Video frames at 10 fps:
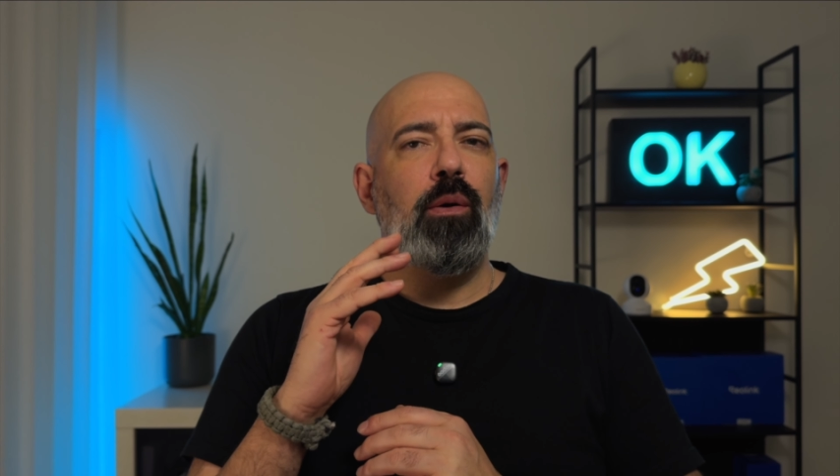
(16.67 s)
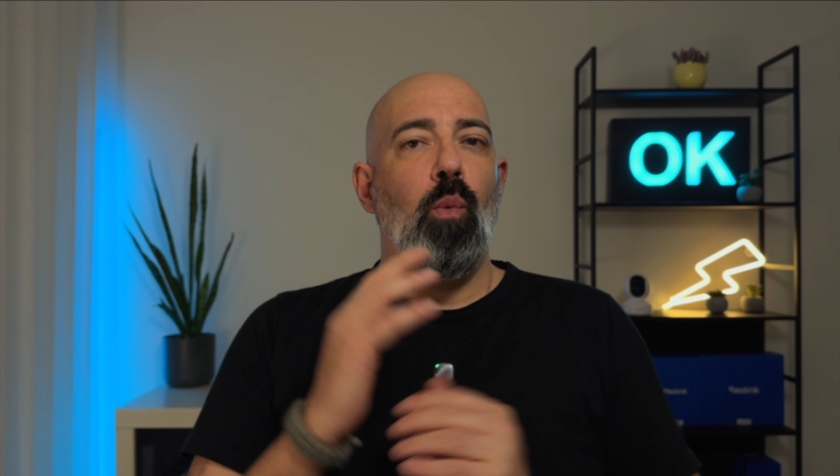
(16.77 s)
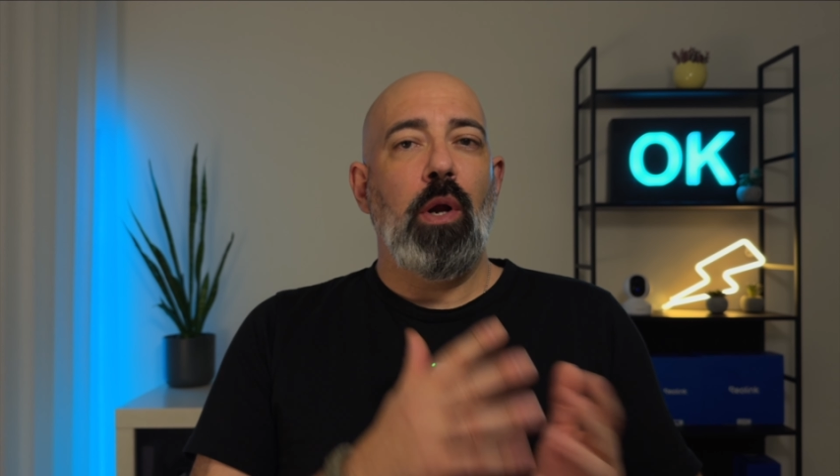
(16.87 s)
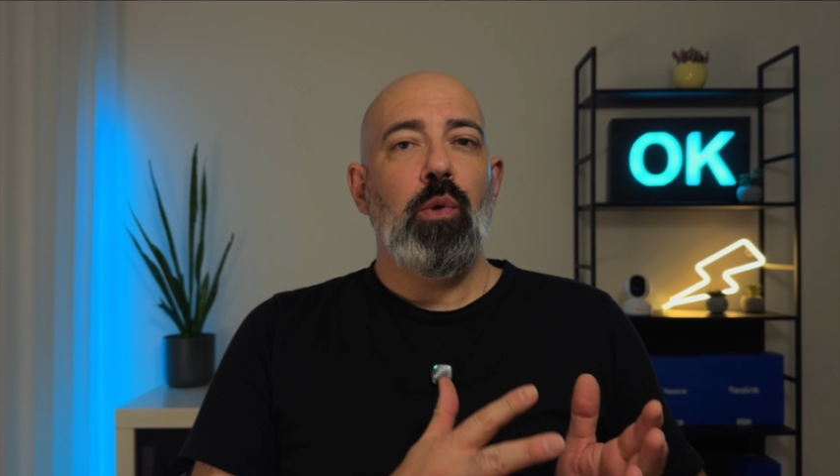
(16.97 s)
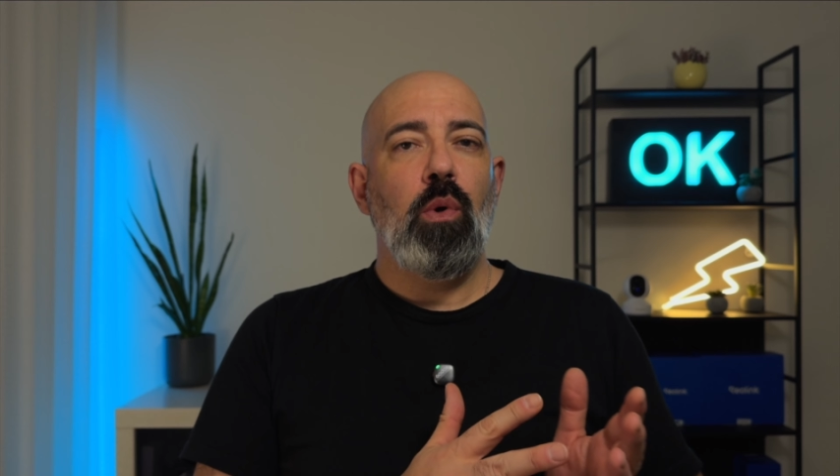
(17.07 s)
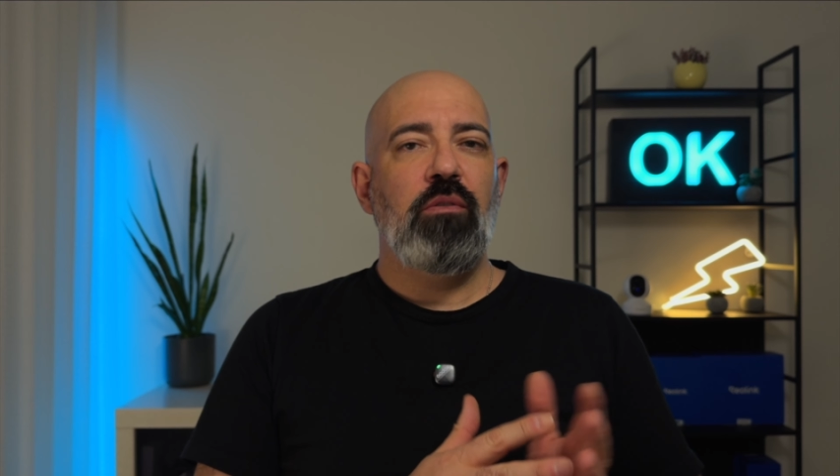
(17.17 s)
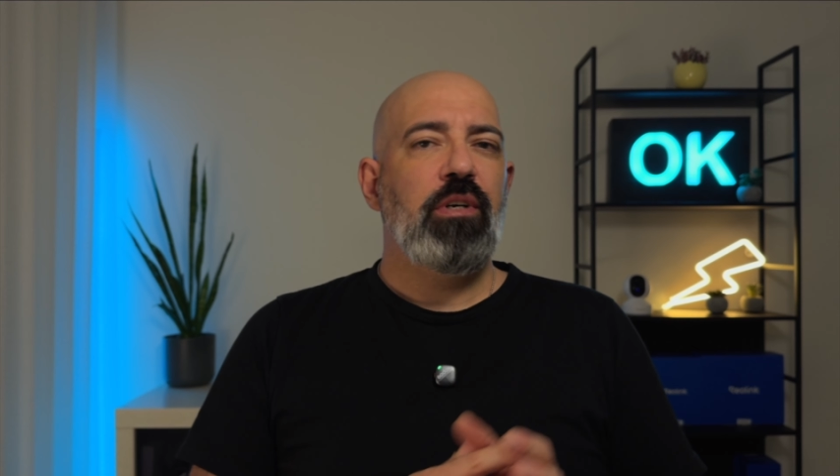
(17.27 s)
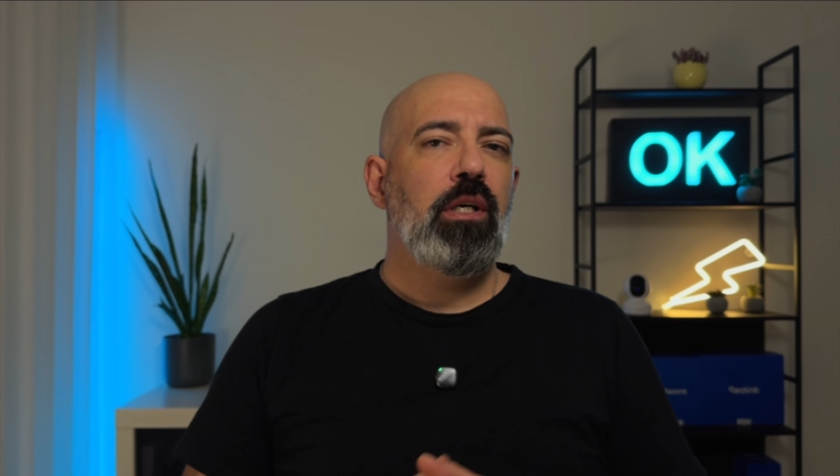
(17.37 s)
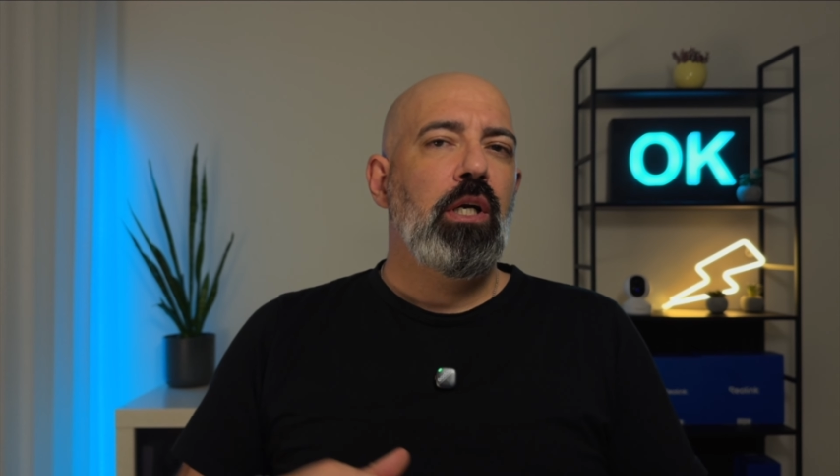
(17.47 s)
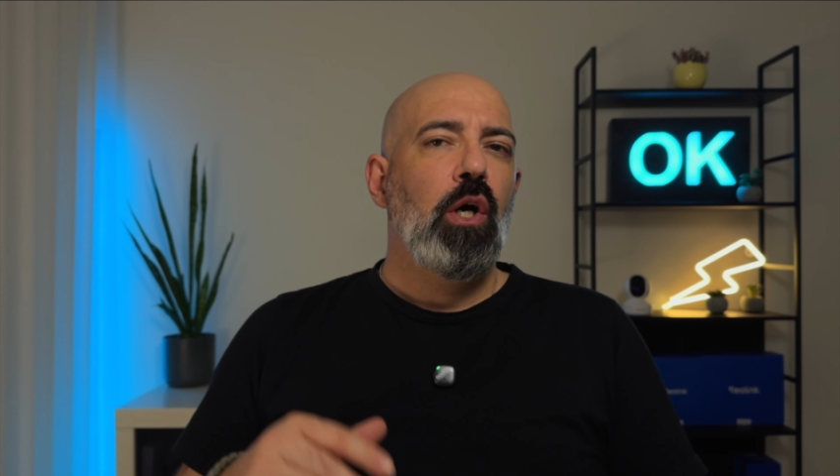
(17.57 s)
won you
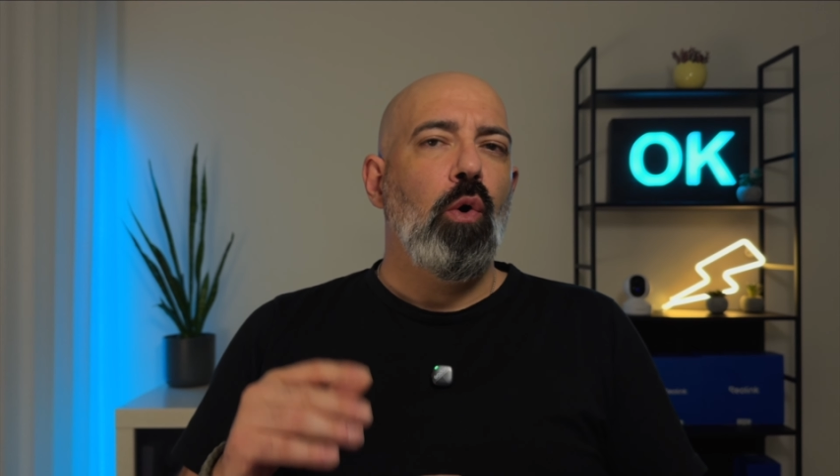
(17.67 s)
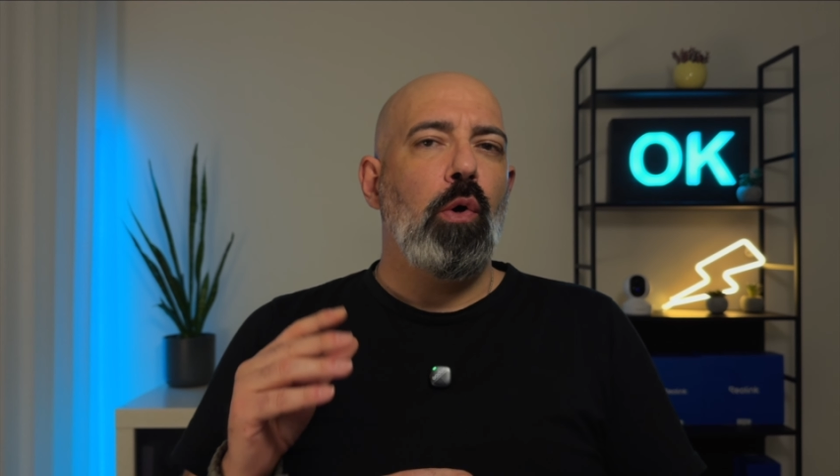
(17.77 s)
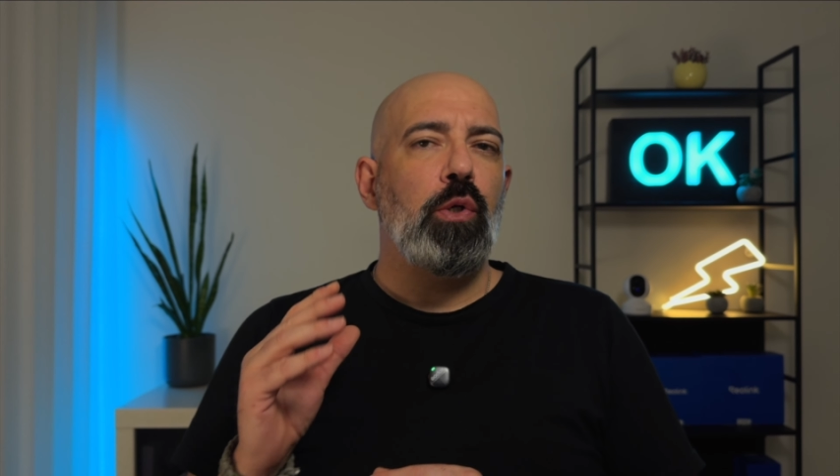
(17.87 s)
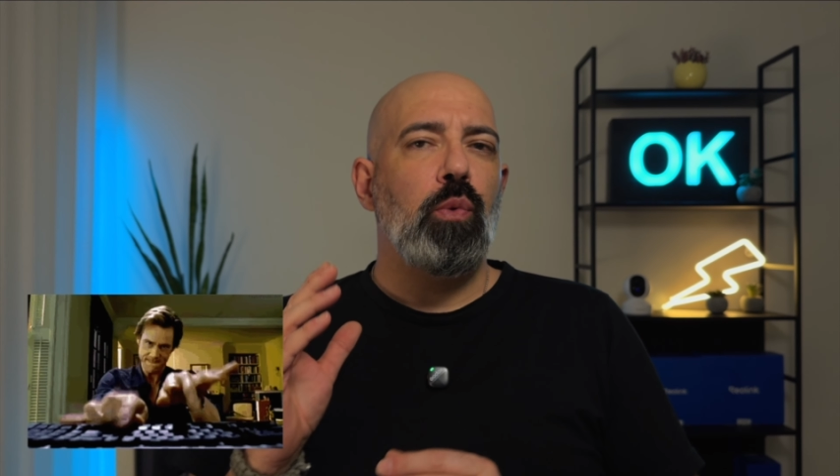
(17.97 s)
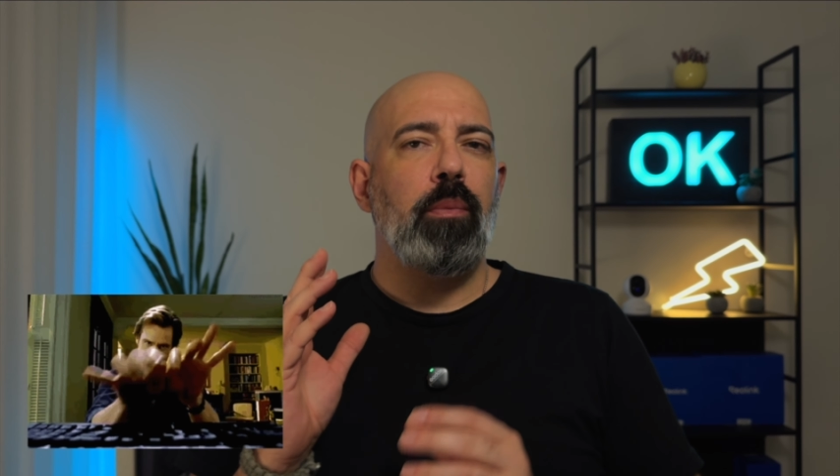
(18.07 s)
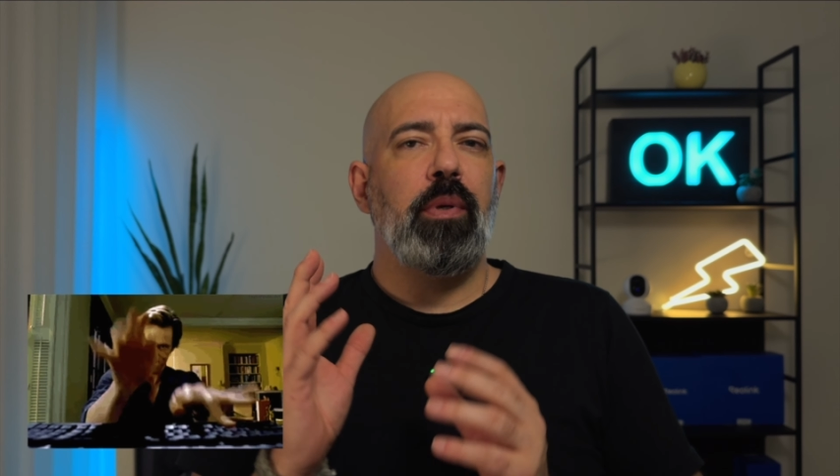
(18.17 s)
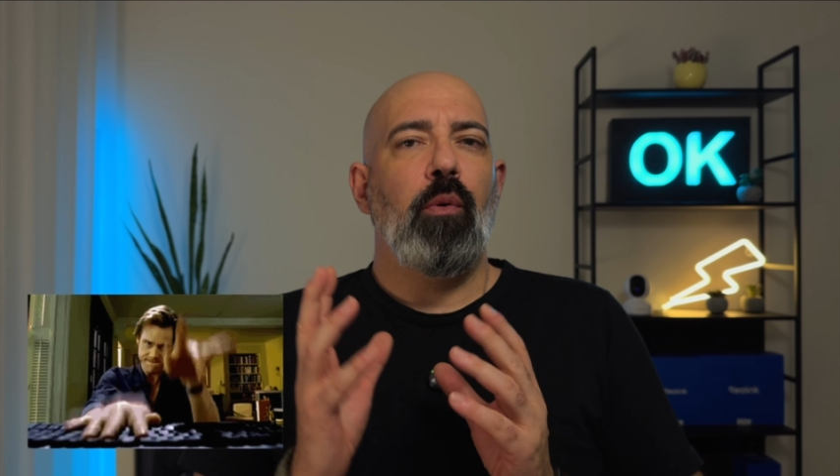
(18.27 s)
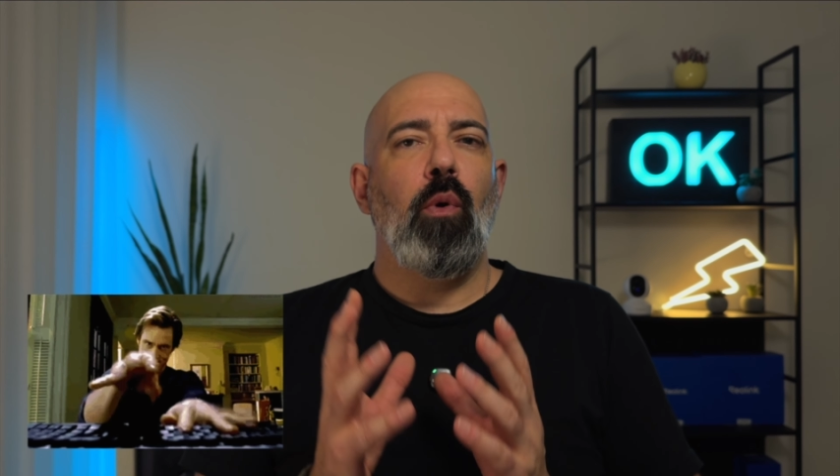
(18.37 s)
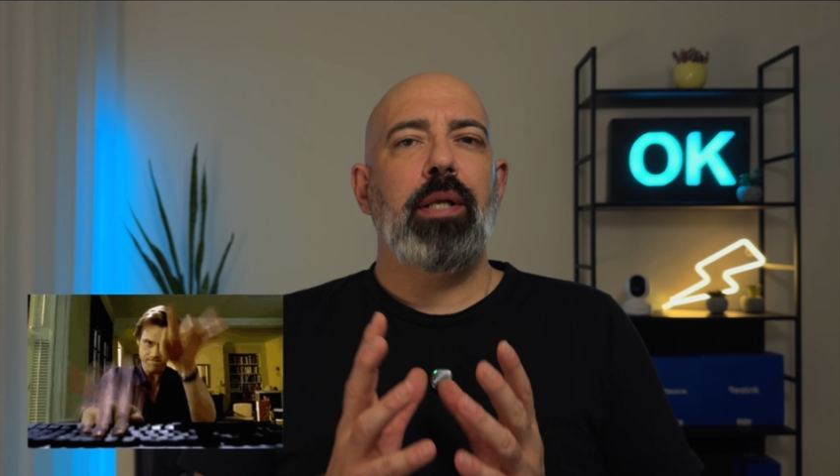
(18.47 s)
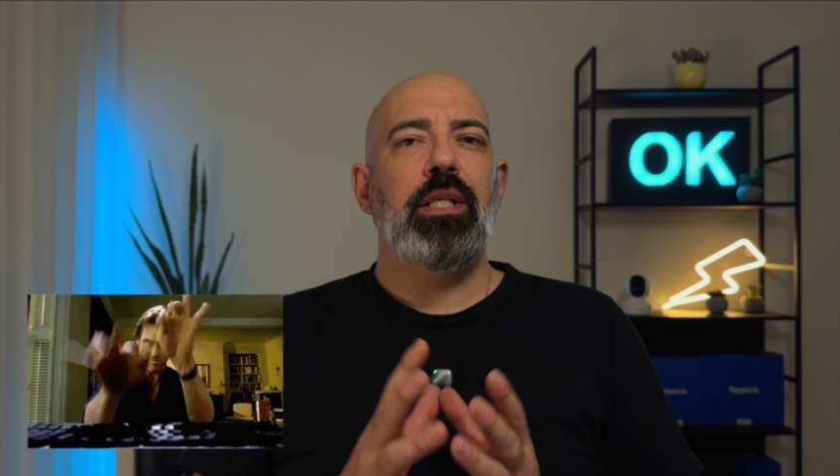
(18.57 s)
over, or you will be
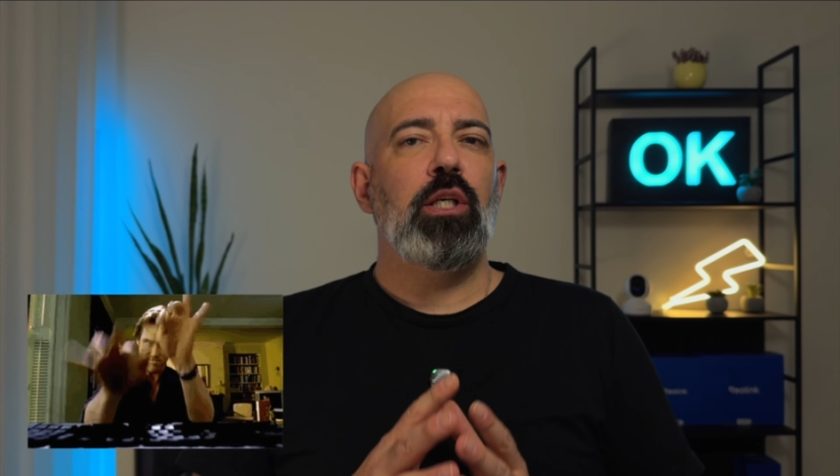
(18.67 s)
writing